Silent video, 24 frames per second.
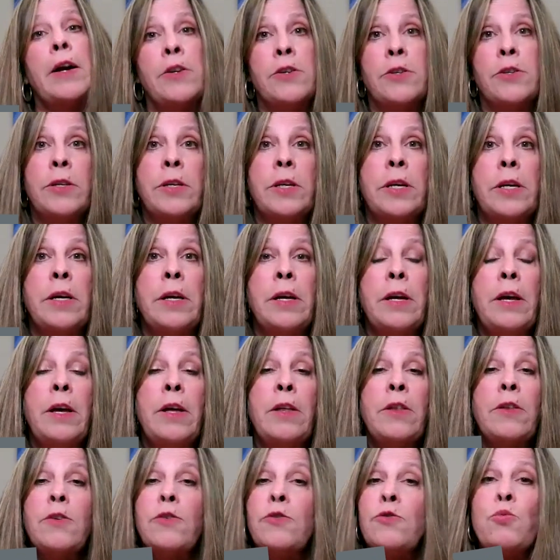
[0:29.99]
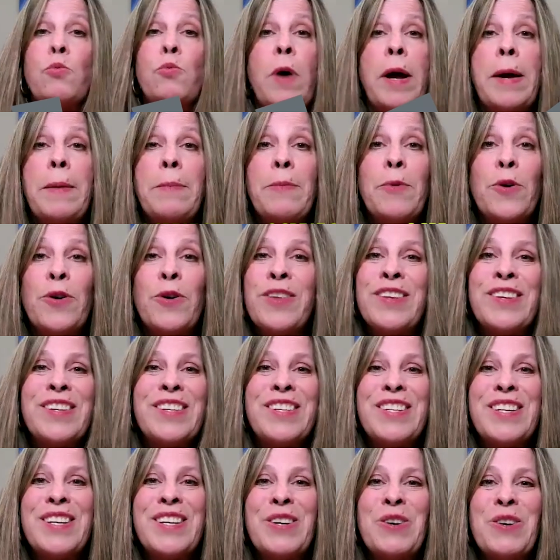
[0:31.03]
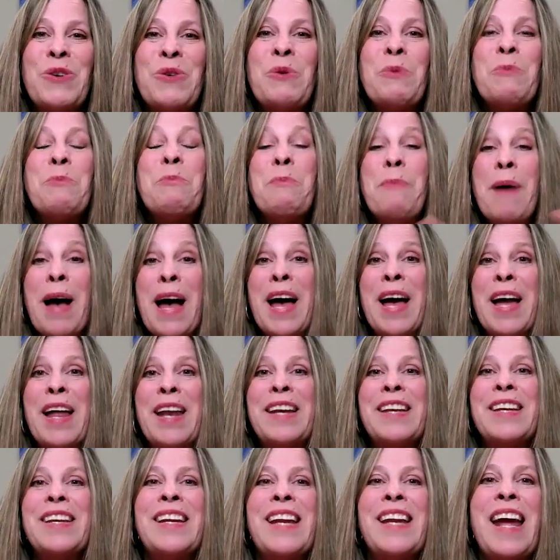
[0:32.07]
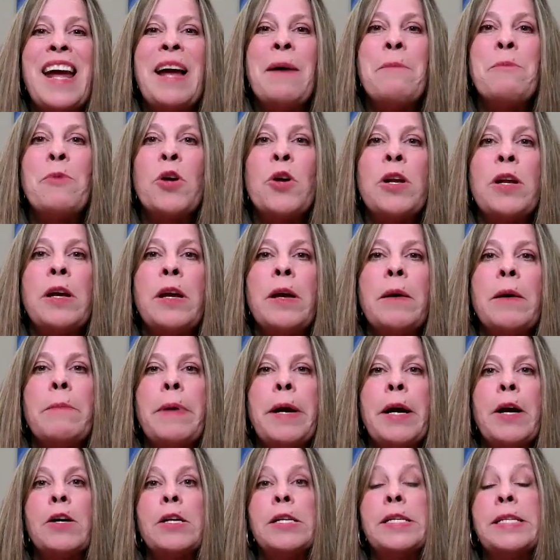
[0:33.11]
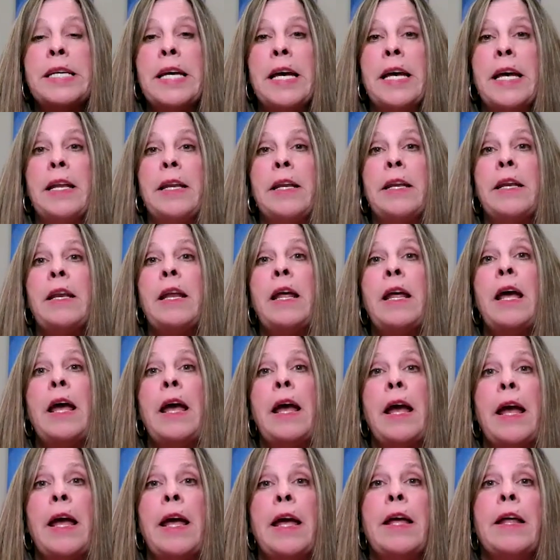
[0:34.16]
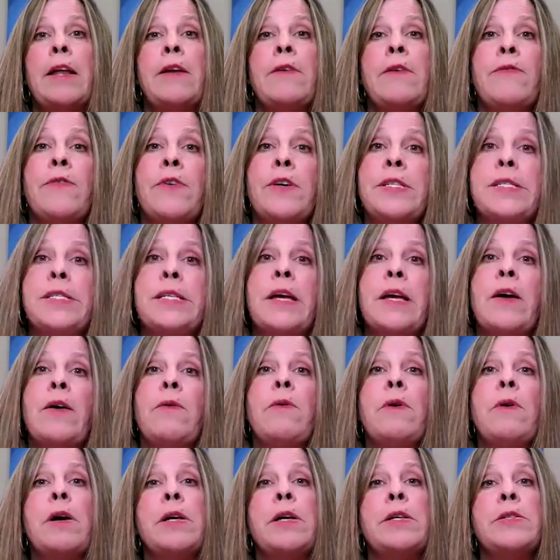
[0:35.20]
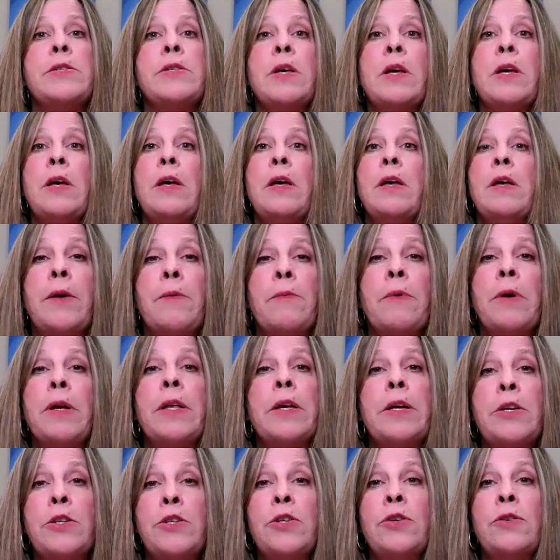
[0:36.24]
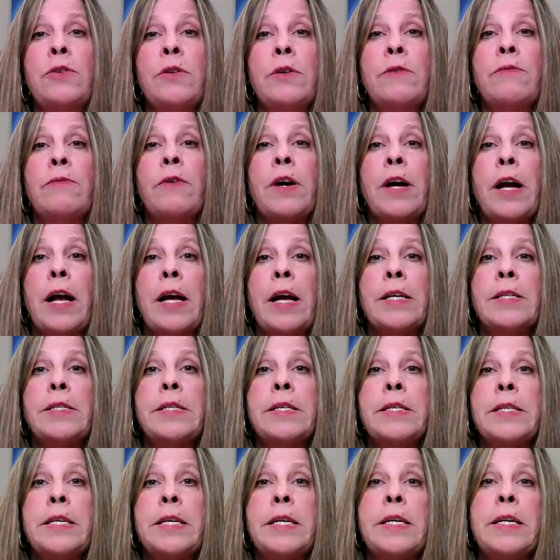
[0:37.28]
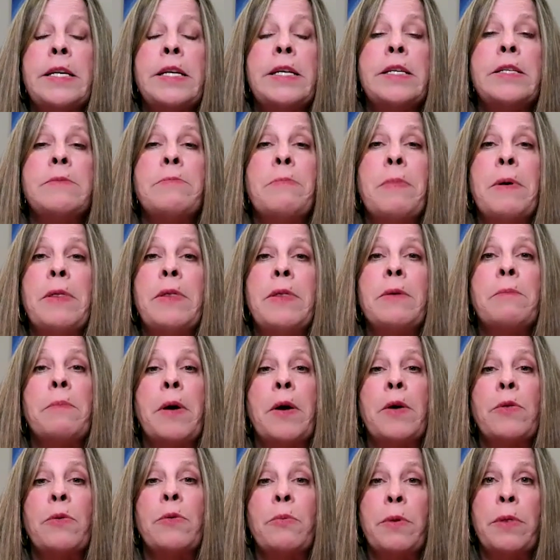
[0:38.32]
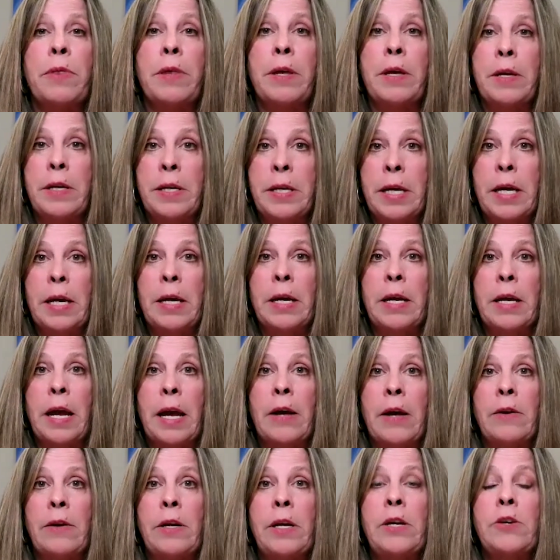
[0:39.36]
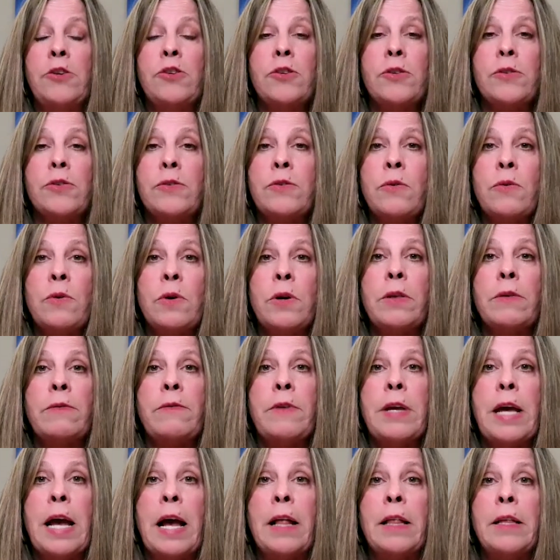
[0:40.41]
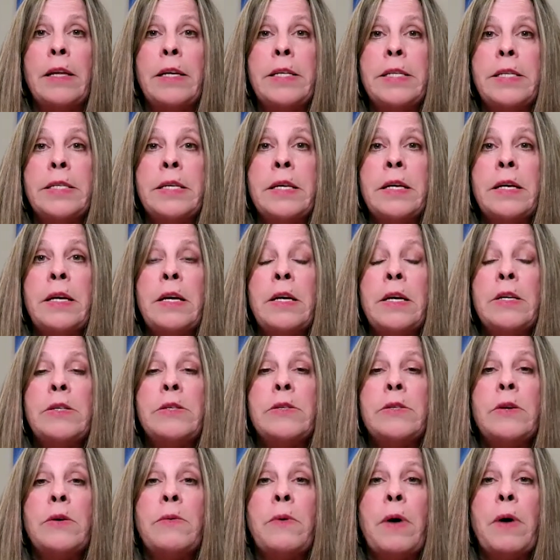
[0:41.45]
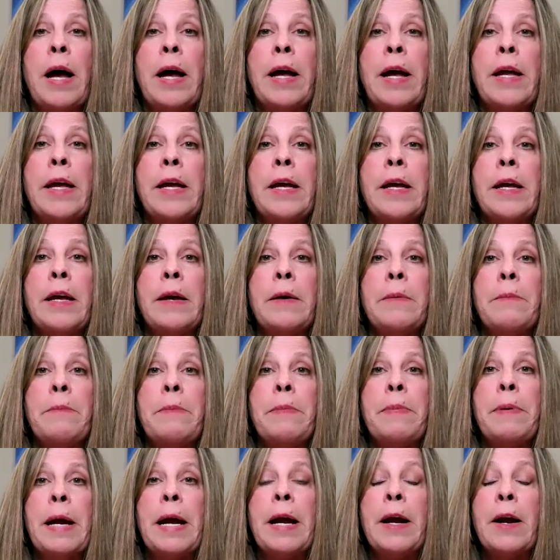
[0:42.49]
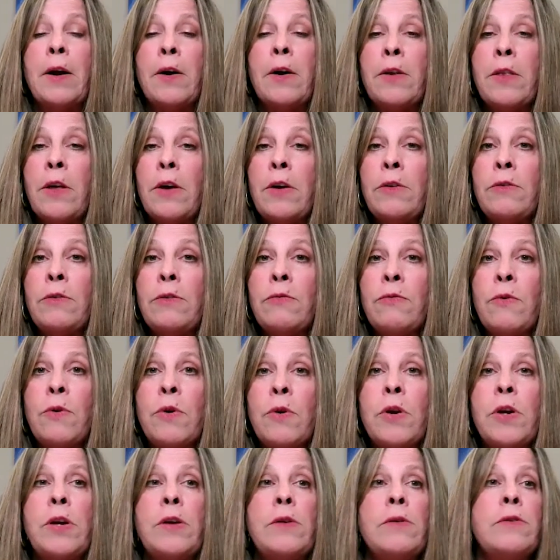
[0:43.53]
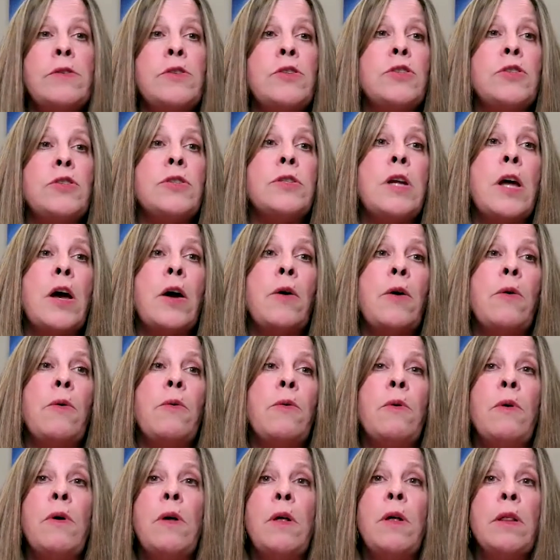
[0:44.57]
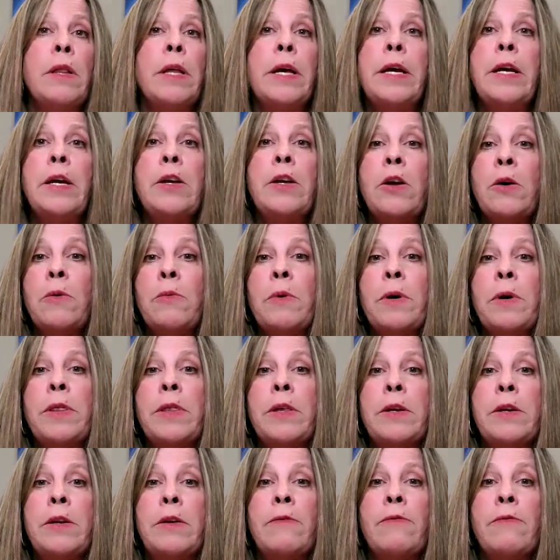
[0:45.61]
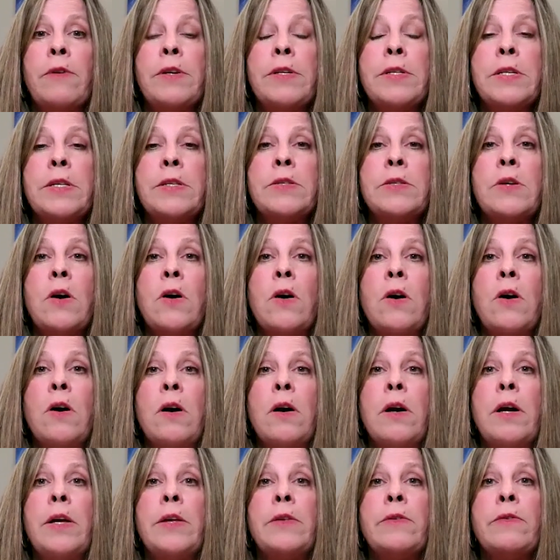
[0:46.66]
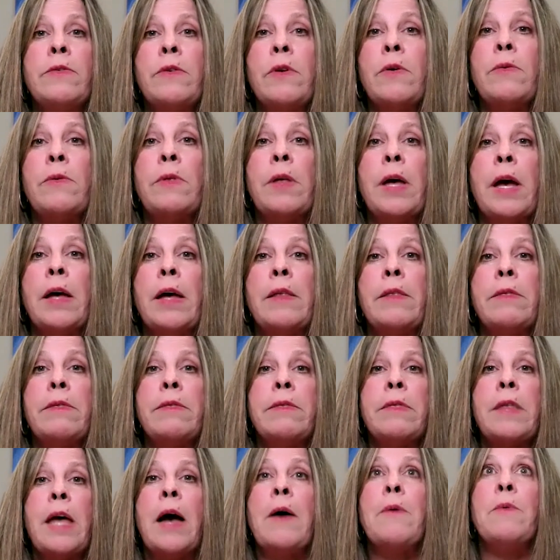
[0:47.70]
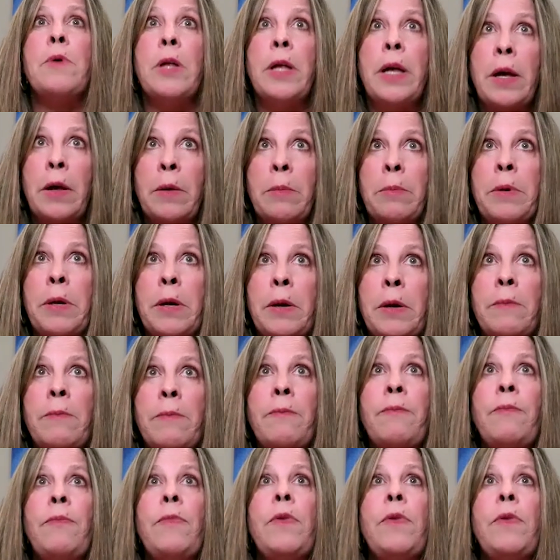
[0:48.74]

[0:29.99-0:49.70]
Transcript: Actually, there's way more than two. But today I'm going to compare Denton and Frisco because they're really two different kinds of cities, but they're both within Denton County, just north of Dallas. So I can compare those for you and just let you know what the differences are, and so that will help you.